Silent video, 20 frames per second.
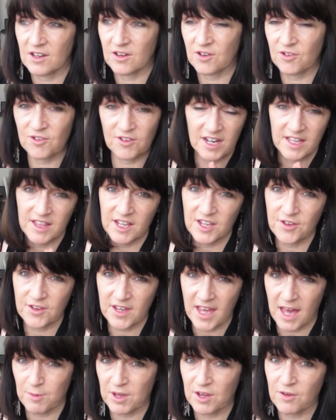or in the
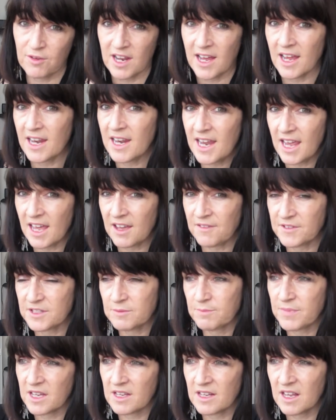UK we call it a lift,
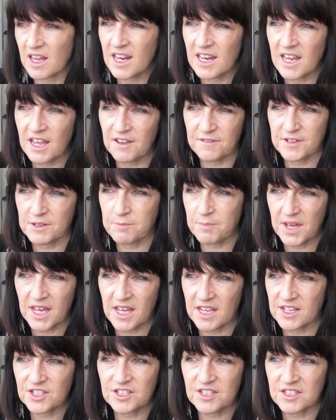but a lift
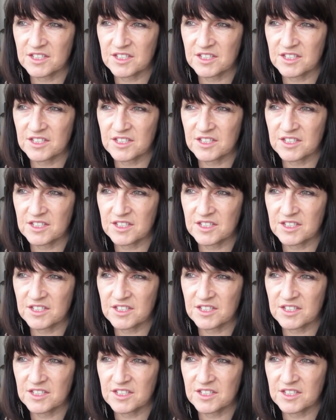pitch